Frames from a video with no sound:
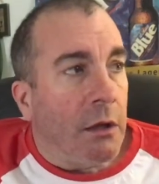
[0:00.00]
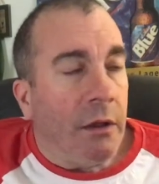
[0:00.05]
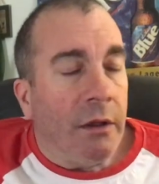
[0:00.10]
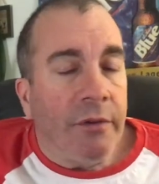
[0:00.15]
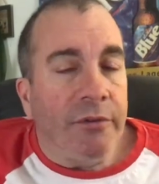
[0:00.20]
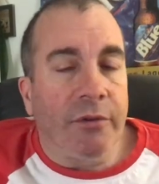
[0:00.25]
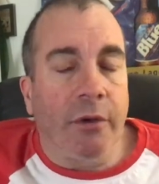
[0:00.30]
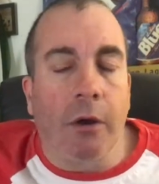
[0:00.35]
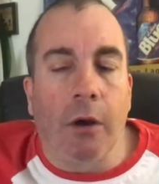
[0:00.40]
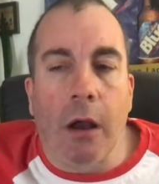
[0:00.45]

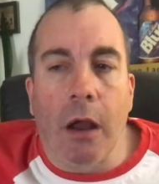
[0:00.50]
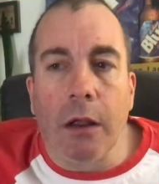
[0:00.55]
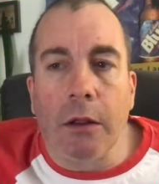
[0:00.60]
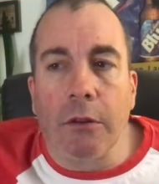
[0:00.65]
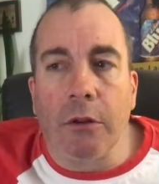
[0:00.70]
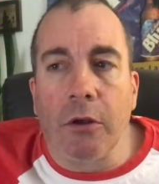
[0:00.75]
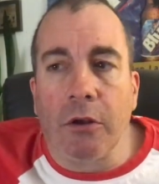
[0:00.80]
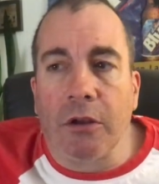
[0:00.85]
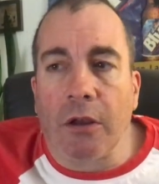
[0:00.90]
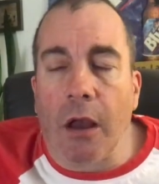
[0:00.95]
So I
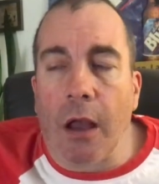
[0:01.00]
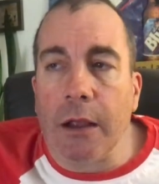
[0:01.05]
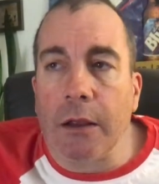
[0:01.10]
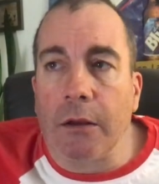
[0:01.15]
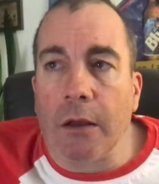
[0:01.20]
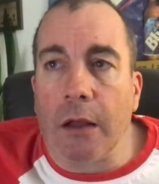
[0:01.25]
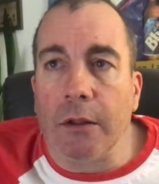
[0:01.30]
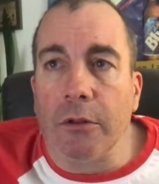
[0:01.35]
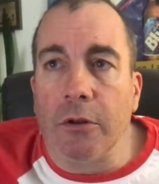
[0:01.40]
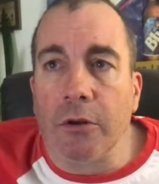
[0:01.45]

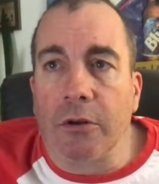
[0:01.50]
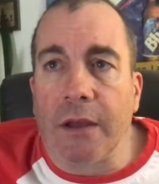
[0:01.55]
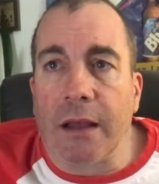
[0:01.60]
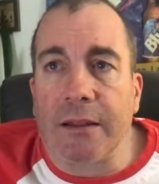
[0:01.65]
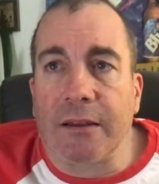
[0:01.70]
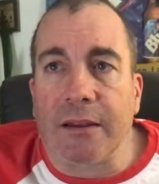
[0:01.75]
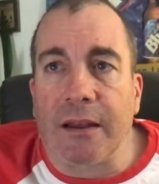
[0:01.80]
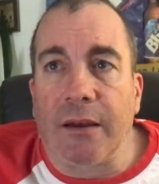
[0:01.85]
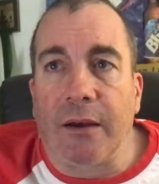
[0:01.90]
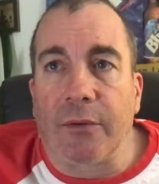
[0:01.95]
look
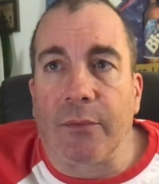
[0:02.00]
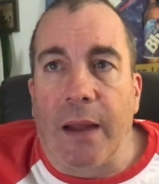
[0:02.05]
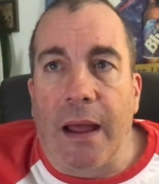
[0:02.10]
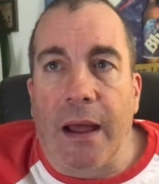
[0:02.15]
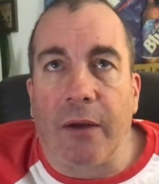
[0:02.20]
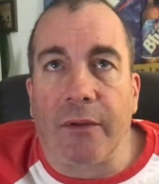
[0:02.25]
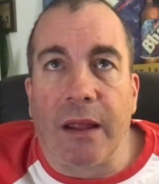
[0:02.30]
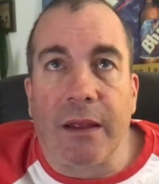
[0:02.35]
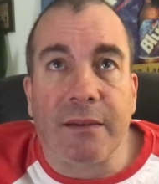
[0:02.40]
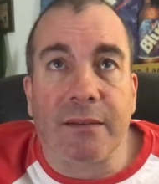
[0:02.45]
at the
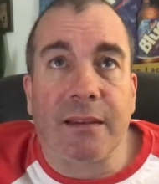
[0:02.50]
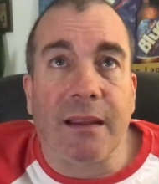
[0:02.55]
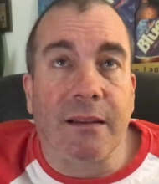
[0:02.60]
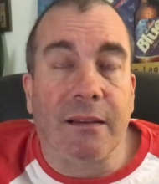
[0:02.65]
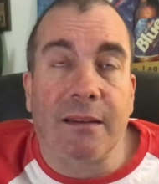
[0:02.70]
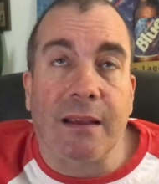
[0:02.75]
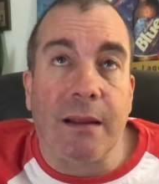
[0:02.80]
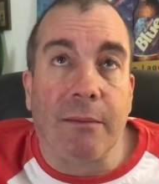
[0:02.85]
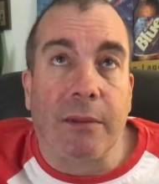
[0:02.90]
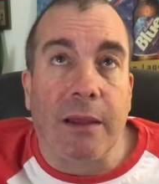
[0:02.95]
around. I said the
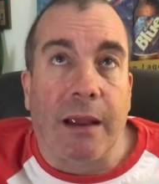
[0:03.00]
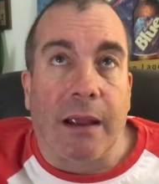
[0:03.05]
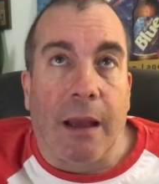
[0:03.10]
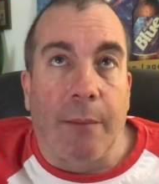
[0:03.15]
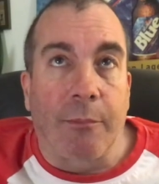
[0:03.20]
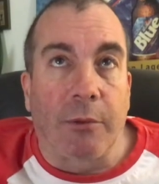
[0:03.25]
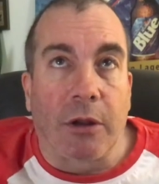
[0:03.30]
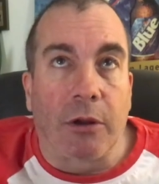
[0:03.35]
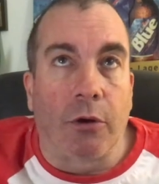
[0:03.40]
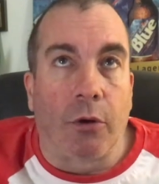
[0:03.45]
same thing. I'm
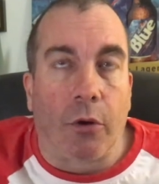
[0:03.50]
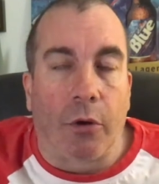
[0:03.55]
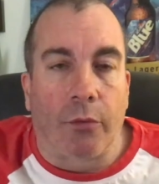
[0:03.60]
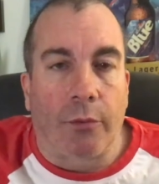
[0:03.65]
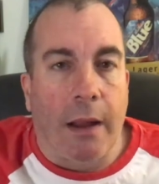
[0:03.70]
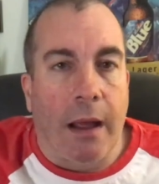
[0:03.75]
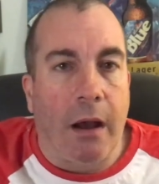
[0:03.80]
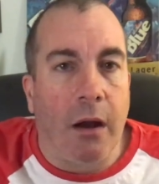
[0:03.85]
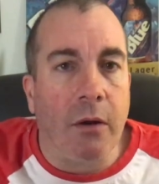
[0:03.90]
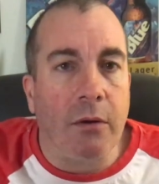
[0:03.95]
going to go
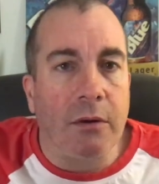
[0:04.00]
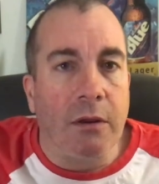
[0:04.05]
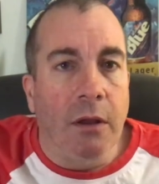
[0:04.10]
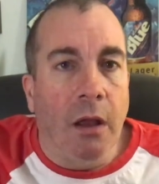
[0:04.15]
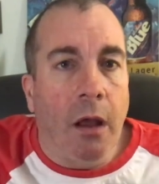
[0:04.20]
around.